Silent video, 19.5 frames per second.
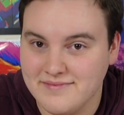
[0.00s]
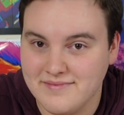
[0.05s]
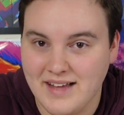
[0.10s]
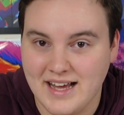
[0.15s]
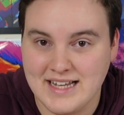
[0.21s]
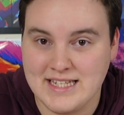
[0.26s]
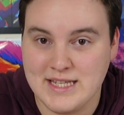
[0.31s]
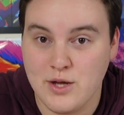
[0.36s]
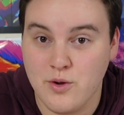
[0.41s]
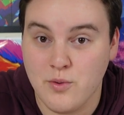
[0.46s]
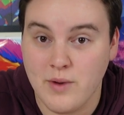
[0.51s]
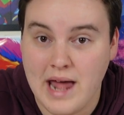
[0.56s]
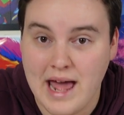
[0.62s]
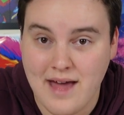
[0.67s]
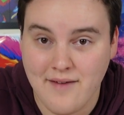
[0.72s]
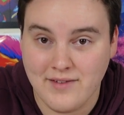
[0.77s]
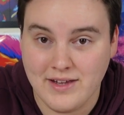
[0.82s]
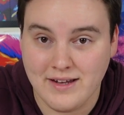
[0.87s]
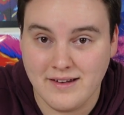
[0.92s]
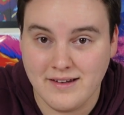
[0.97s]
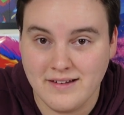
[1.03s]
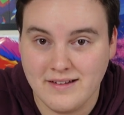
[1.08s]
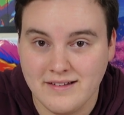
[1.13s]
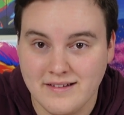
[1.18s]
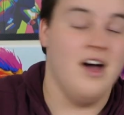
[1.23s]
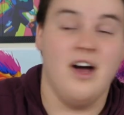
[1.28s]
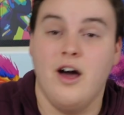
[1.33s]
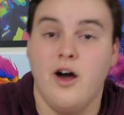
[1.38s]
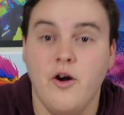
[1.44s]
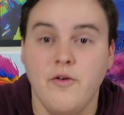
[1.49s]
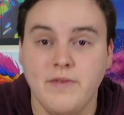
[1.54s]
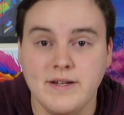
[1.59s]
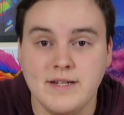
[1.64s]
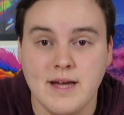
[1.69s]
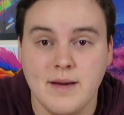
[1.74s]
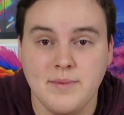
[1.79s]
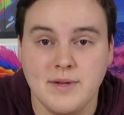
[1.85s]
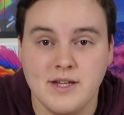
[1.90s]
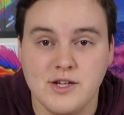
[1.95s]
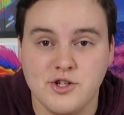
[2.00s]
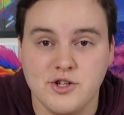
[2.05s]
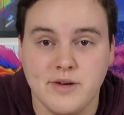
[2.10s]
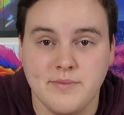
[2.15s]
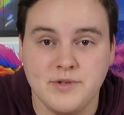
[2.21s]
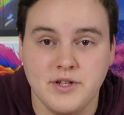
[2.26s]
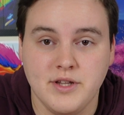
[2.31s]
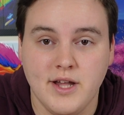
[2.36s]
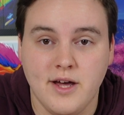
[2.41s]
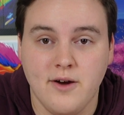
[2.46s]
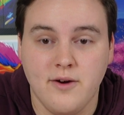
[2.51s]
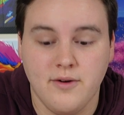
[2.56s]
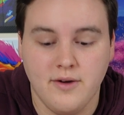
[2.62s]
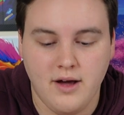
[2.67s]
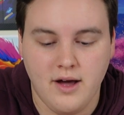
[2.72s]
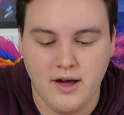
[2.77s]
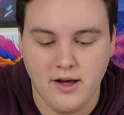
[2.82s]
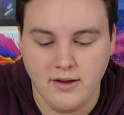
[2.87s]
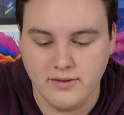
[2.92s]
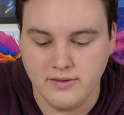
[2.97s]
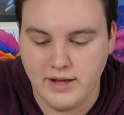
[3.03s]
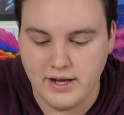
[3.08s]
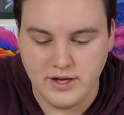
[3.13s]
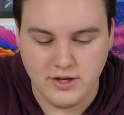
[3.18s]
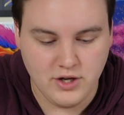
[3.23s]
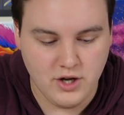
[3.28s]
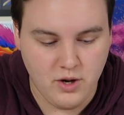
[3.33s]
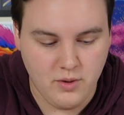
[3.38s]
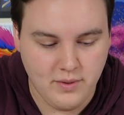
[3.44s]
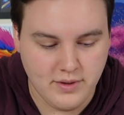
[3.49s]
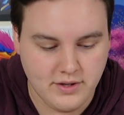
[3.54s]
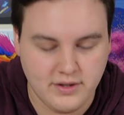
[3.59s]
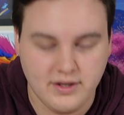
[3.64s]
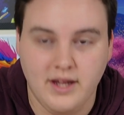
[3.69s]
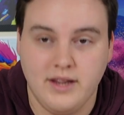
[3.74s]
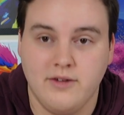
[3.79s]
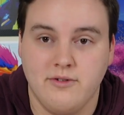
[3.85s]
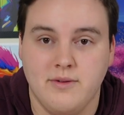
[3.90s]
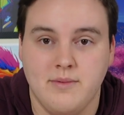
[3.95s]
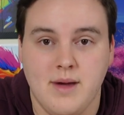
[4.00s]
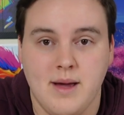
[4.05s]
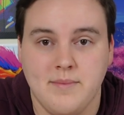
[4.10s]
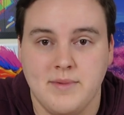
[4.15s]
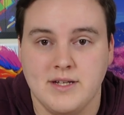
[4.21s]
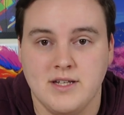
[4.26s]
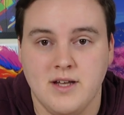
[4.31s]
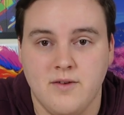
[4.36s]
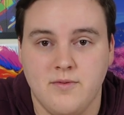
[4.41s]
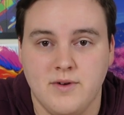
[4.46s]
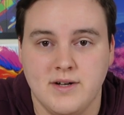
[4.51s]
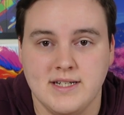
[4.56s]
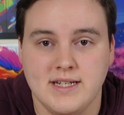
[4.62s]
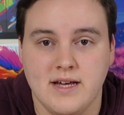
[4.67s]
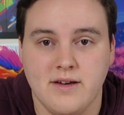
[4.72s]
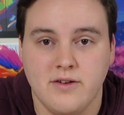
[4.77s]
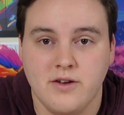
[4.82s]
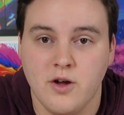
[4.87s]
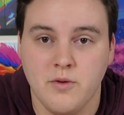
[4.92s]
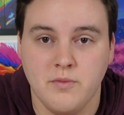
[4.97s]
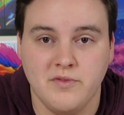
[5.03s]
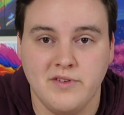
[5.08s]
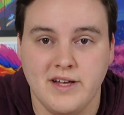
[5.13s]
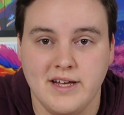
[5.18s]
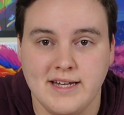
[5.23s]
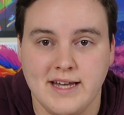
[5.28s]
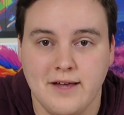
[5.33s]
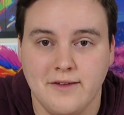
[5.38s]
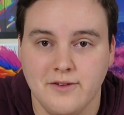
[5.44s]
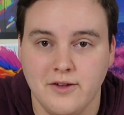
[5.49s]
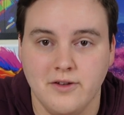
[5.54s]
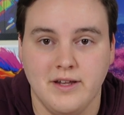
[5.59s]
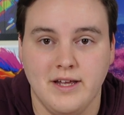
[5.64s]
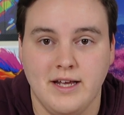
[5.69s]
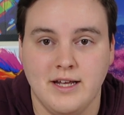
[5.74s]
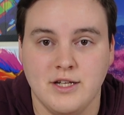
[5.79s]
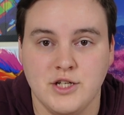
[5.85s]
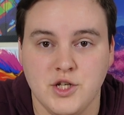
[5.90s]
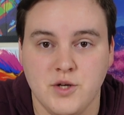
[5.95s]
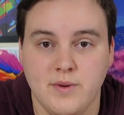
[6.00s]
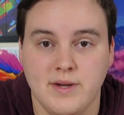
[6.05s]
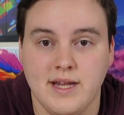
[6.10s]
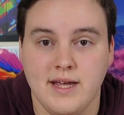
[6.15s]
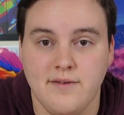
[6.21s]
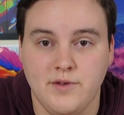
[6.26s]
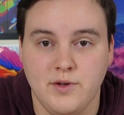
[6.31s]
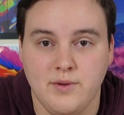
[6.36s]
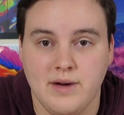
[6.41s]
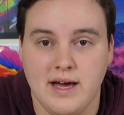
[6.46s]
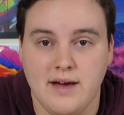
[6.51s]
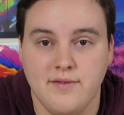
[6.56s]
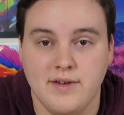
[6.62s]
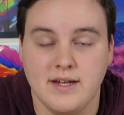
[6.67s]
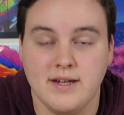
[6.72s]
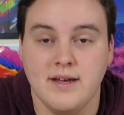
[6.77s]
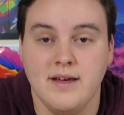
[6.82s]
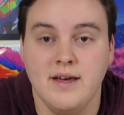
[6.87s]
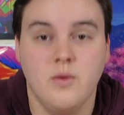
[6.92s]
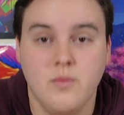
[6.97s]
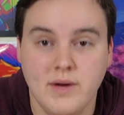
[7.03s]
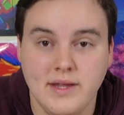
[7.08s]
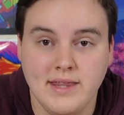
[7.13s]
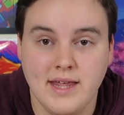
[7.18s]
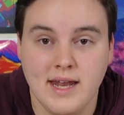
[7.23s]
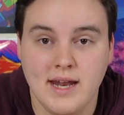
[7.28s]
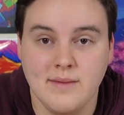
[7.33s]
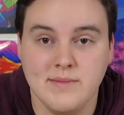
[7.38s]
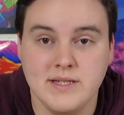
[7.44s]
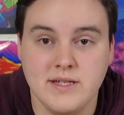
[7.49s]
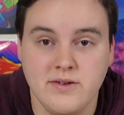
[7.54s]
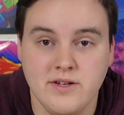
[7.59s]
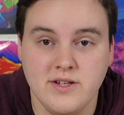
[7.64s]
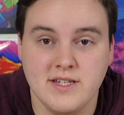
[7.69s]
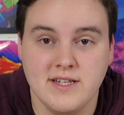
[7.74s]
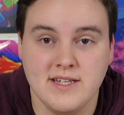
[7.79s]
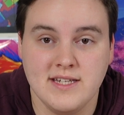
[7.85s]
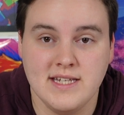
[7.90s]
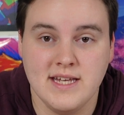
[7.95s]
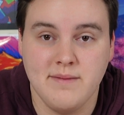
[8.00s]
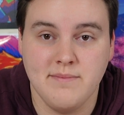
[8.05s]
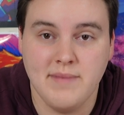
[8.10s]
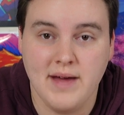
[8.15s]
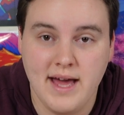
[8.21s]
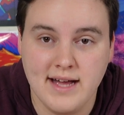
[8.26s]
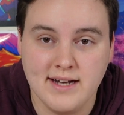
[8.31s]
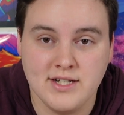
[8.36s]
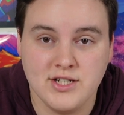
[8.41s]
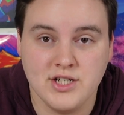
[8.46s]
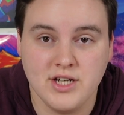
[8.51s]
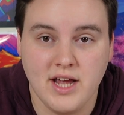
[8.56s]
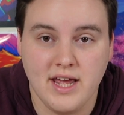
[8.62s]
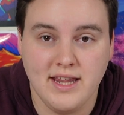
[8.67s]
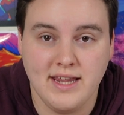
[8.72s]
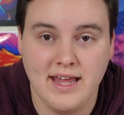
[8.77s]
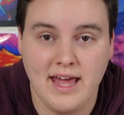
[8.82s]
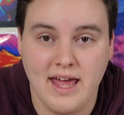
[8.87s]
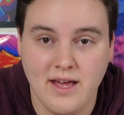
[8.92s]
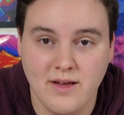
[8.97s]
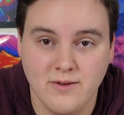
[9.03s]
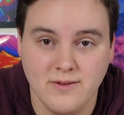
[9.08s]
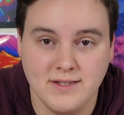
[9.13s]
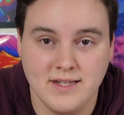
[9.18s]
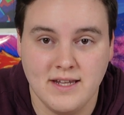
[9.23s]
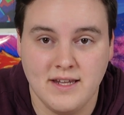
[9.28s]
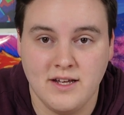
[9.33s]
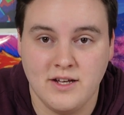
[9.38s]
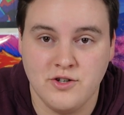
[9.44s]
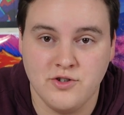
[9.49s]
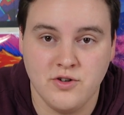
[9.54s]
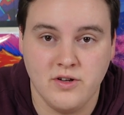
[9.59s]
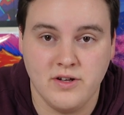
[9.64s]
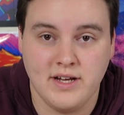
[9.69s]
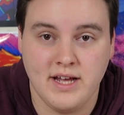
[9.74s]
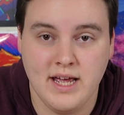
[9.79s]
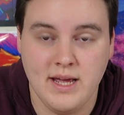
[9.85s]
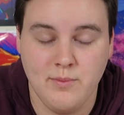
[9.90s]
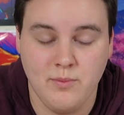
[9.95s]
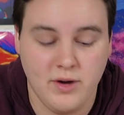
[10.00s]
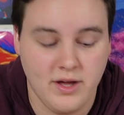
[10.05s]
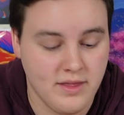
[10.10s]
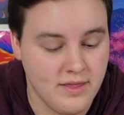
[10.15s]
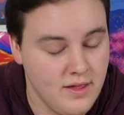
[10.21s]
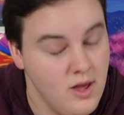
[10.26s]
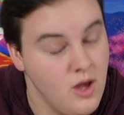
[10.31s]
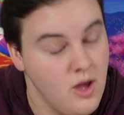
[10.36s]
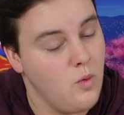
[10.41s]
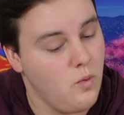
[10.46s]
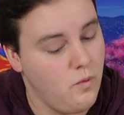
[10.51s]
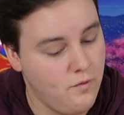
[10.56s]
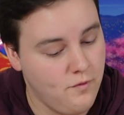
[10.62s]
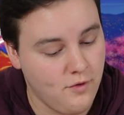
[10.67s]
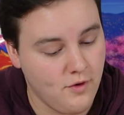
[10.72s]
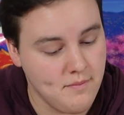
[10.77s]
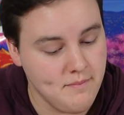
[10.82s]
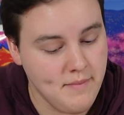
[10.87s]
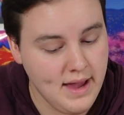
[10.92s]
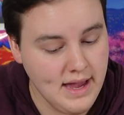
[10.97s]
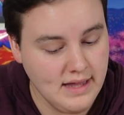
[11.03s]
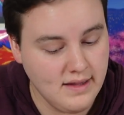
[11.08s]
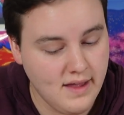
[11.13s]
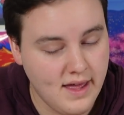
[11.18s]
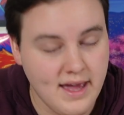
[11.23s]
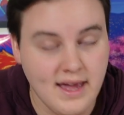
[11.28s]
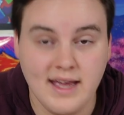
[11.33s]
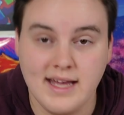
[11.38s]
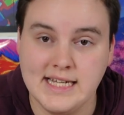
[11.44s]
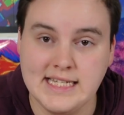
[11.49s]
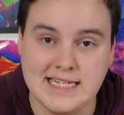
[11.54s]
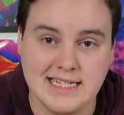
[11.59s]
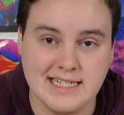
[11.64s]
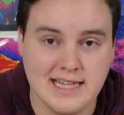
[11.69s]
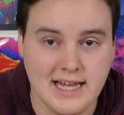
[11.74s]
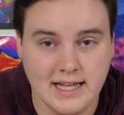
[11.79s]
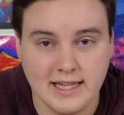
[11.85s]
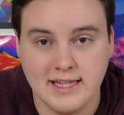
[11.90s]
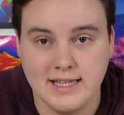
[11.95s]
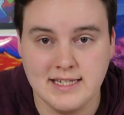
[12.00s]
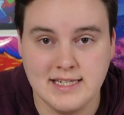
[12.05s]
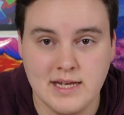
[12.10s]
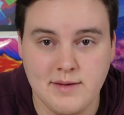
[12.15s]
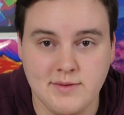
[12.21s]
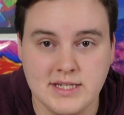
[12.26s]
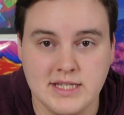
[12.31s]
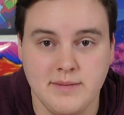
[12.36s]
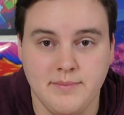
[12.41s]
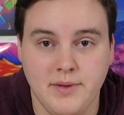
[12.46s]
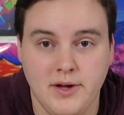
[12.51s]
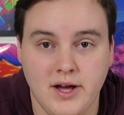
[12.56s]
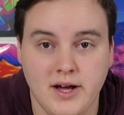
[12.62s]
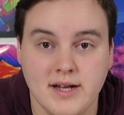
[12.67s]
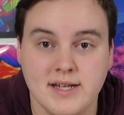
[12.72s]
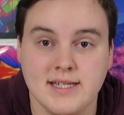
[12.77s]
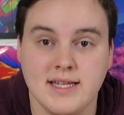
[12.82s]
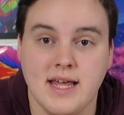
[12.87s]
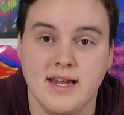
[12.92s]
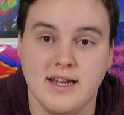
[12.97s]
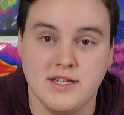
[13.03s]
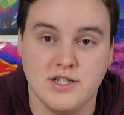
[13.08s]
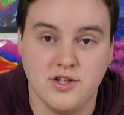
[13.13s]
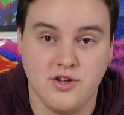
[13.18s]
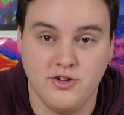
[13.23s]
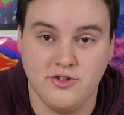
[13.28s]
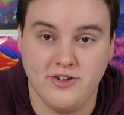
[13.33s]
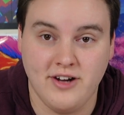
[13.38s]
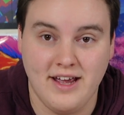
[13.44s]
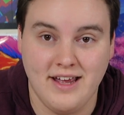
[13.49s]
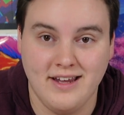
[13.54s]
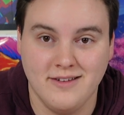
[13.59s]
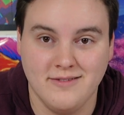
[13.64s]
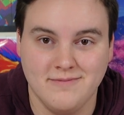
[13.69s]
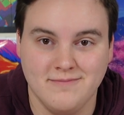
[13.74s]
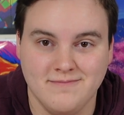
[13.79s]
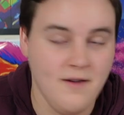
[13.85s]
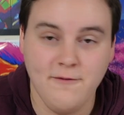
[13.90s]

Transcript: I still don't have it. Hopefully top of the description though, I'll let you know whether or not the remapping software is out, and hopefully a download link to it if you have it. With that, I'm still using the same patch and the angles that the controller came with. For Melee, it's exactly the same as the box, and it's great.